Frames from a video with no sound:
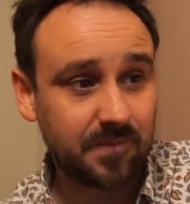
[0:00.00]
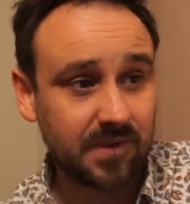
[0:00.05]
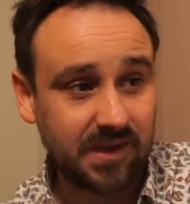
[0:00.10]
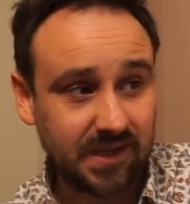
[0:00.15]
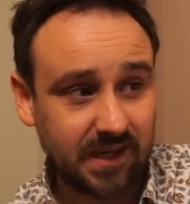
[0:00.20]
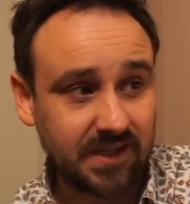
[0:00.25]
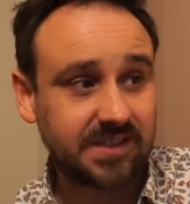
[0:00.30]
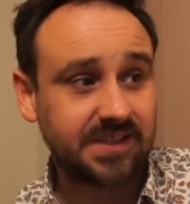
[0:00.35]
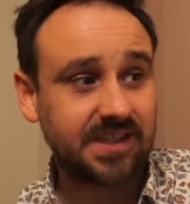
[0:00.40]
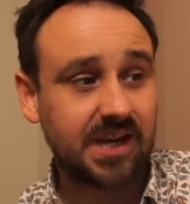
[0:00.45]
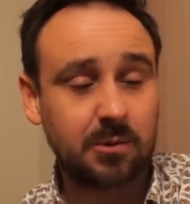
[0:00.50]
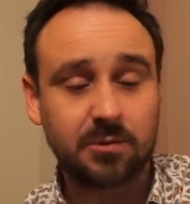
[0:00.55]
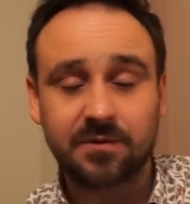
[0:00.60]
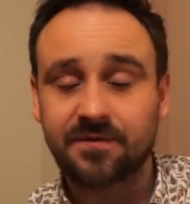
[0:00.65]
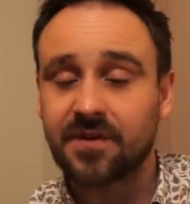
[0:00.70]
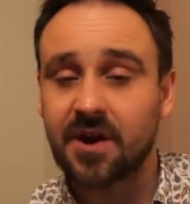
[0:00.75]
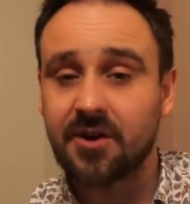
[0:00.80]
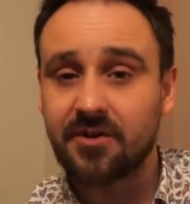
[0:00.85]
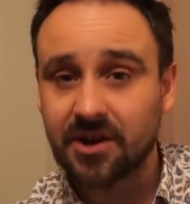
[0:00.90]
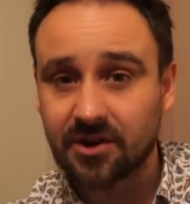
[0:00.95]
Yesterday was
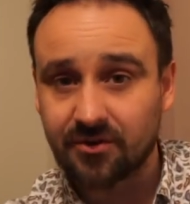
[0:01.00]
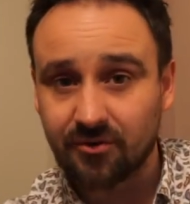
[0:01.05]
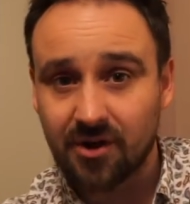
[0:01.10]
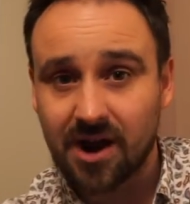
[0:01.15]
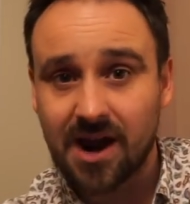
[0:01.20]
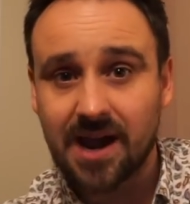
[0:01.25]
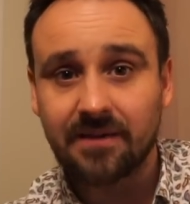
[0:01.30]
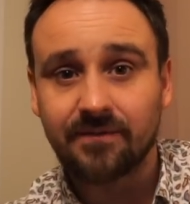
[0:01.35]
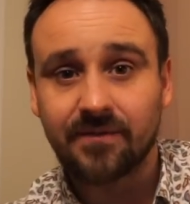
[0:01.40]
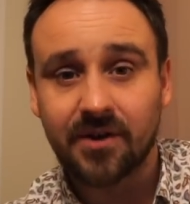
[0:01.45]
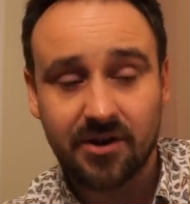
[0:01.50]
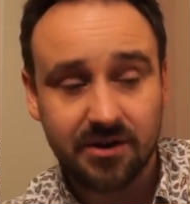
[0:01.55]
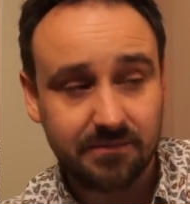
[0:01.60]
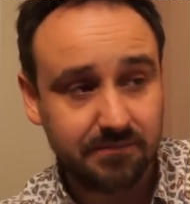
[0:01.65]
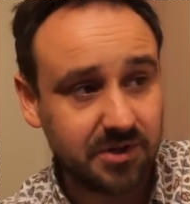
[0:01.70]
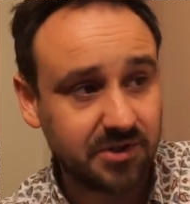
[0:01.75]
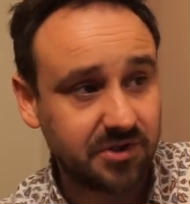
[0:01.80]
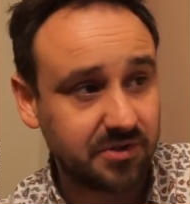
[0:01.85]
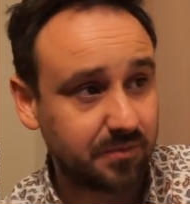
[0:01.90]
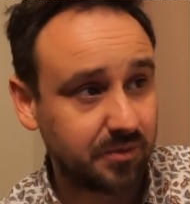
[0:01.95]
very grey and very
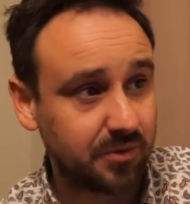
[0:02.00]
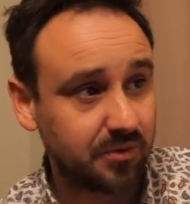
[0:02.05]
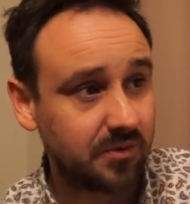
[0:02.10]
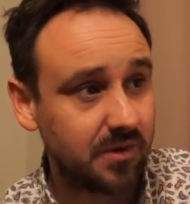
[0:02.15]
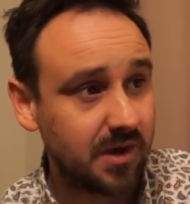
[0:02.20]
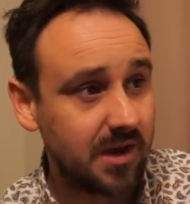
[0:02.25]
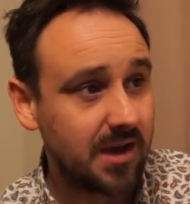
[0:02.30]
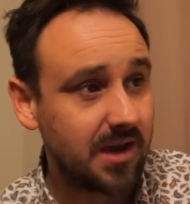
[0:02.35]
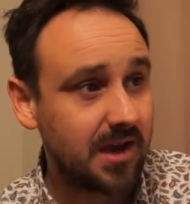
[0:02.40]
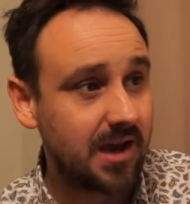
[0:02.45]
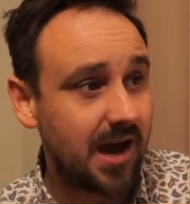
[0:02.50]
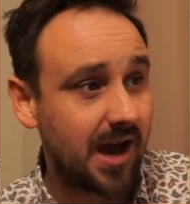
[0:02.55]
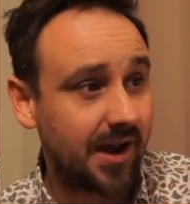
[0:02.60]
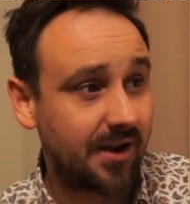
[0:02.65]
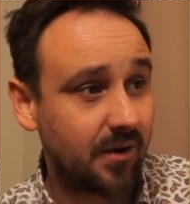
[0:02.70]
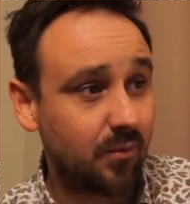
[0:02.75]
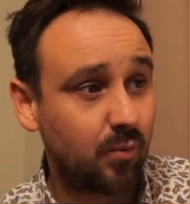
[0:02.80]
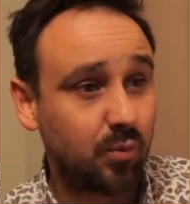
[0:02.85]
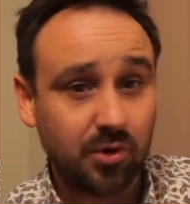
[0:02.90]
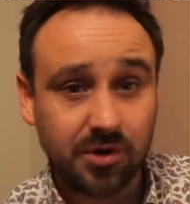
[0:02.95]
miserable,
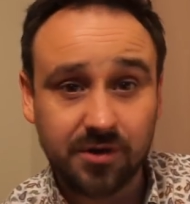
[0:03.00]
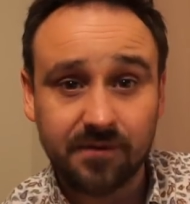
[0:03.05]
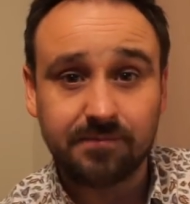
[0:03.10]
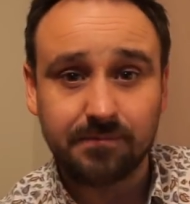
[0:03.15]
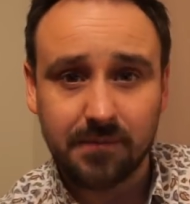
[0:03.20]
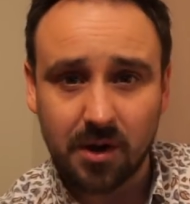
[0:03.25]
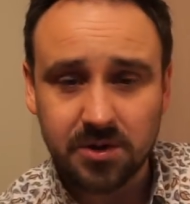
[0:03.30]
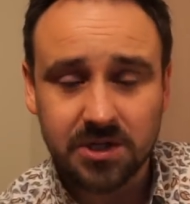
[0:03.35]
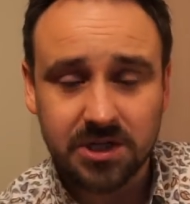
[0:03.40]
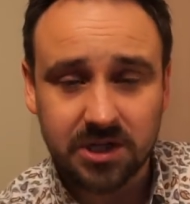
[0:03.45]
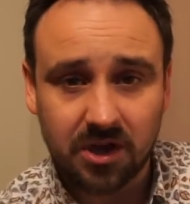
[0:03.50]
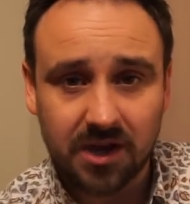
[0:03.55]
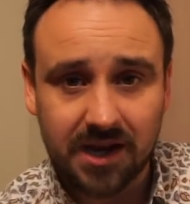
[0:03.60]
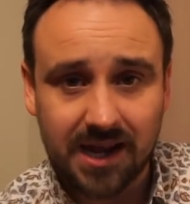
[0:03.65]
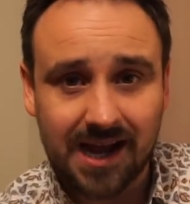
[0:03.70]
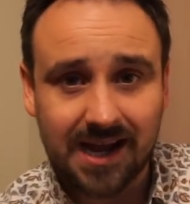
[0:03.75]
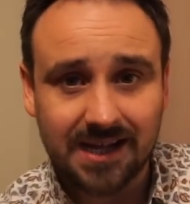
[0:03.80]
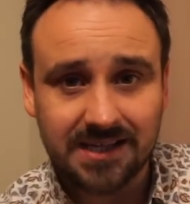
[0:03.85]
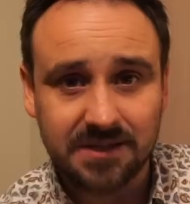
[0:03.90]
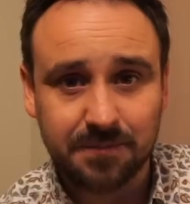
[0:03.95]
and I would have most
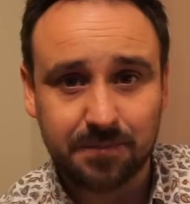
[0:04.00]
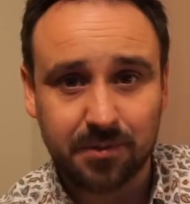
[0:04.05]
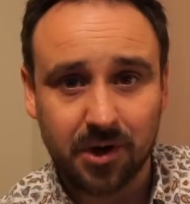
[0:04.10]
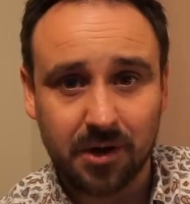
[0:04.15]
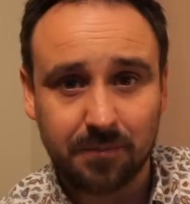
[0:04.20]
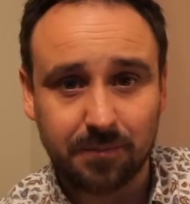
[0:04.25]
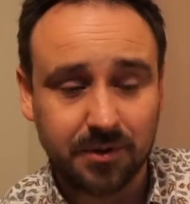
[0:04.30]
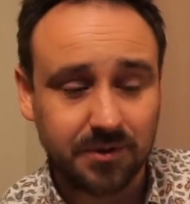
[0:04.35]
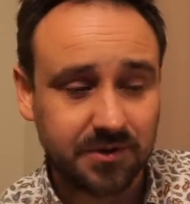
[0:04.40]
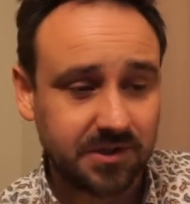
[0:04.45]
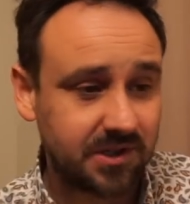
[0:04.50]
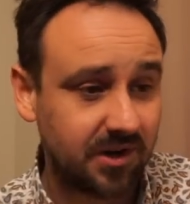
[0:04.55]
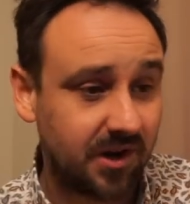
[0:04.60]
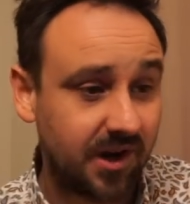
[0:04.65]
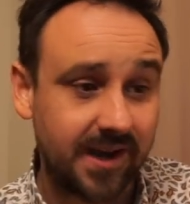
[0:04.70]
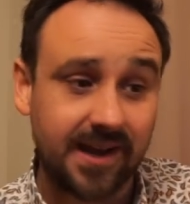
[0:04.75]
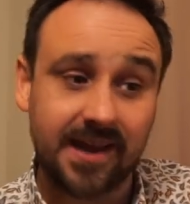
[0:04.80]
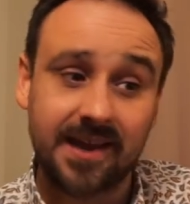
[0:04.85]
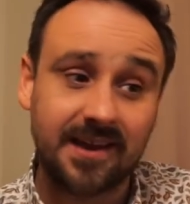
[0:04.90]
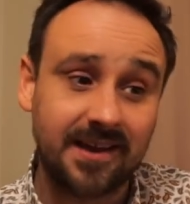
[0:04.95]
likely had to put a blue
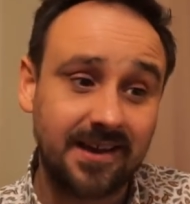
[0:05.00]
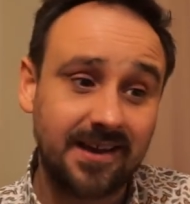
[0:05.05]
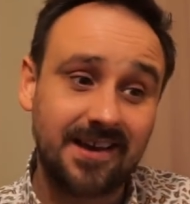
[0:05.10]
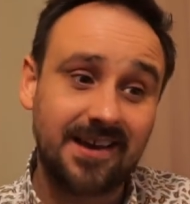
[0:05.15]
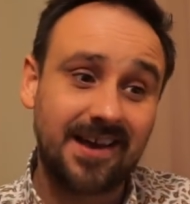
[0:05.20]
sky in it.